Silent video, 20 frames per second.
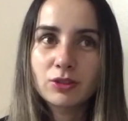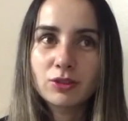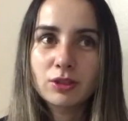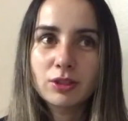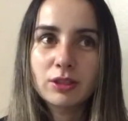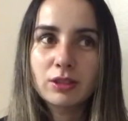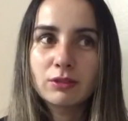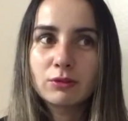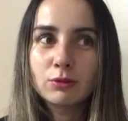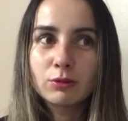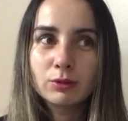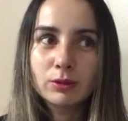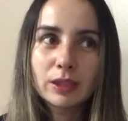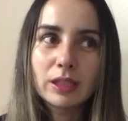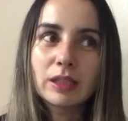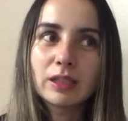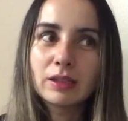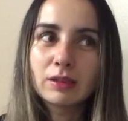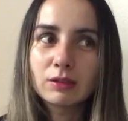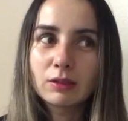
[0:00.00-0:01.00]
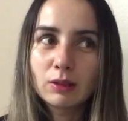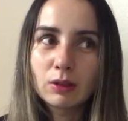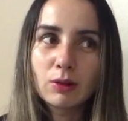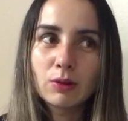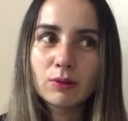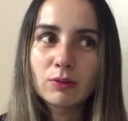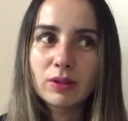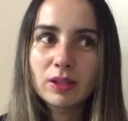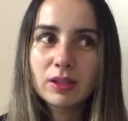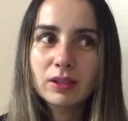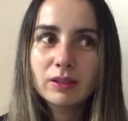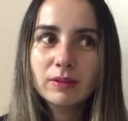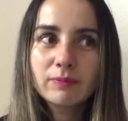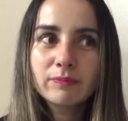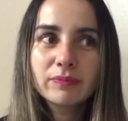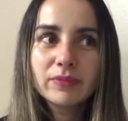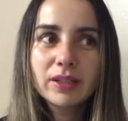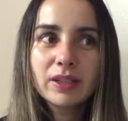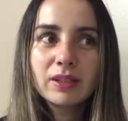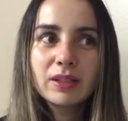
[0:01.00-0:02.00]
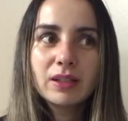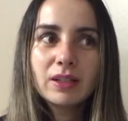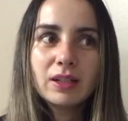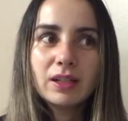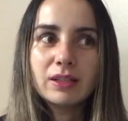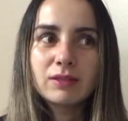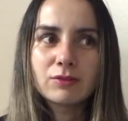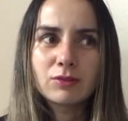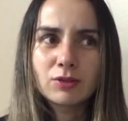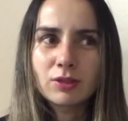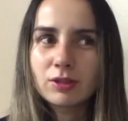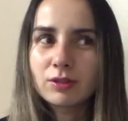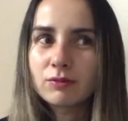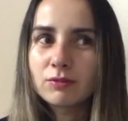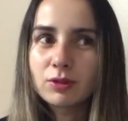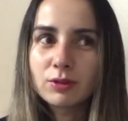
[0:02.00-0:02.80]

started creating clothing and started